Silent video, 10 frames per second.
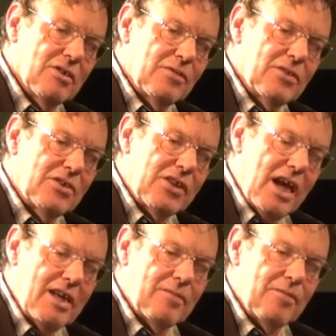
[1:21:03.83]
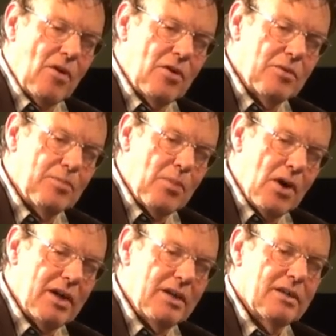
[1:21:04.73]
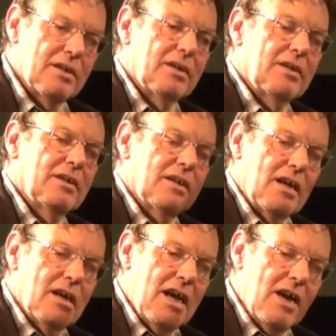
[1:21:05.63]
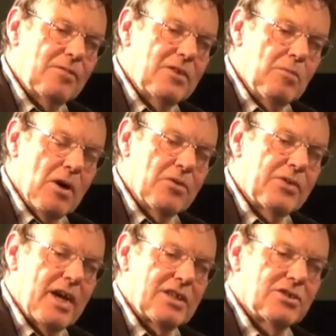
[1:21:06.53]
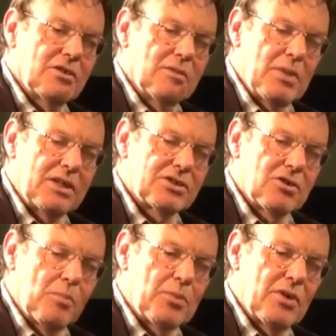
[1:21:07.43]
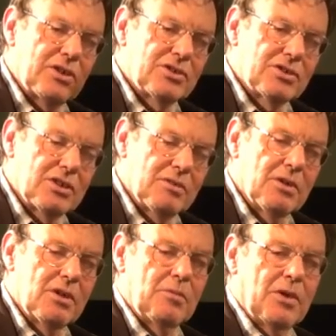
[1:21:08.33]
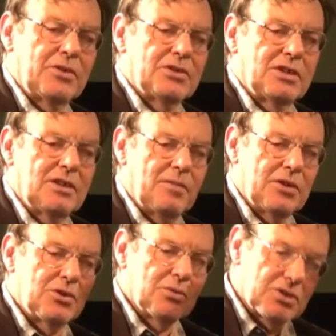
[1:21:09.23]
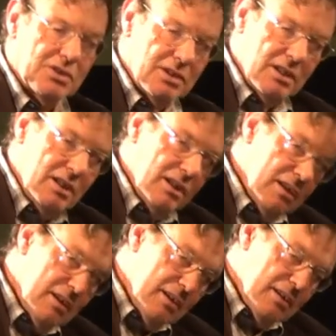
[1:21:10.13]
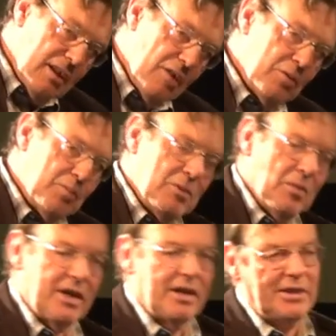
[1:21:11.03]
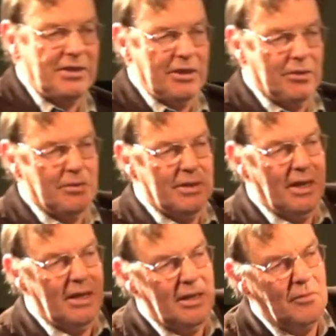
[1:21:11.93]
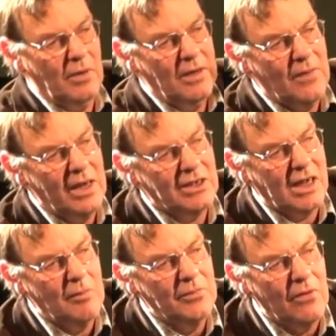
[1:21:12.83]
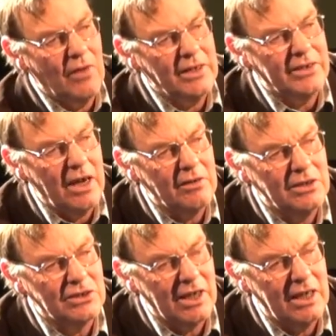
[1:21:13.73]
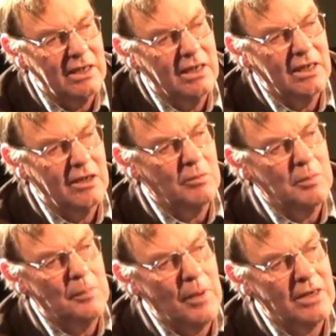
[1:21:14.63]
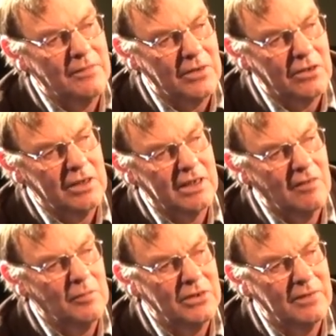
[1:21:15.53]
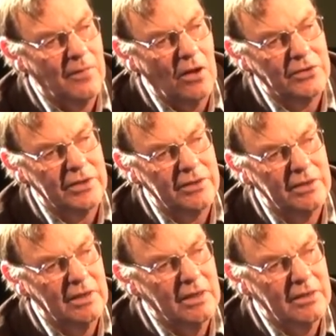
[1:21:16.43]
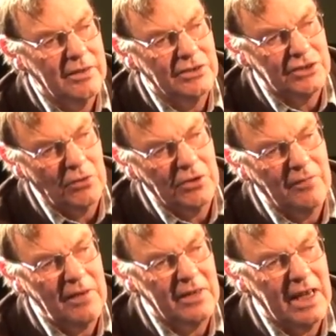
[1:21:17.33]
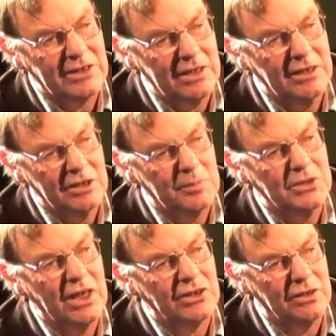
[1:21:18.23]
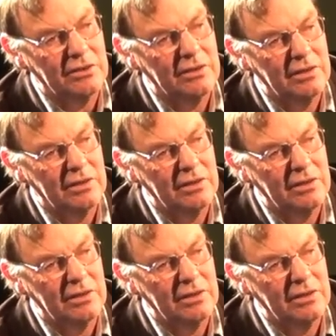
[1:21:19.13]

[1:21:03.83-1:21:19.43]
of the debt, followed by a hefty wealth tax on the biggest corporations and the wealthiest individuals. That would be my ideal. If I come right down and say it would be better if the Greek government defaulted and sold off every asset in its possession,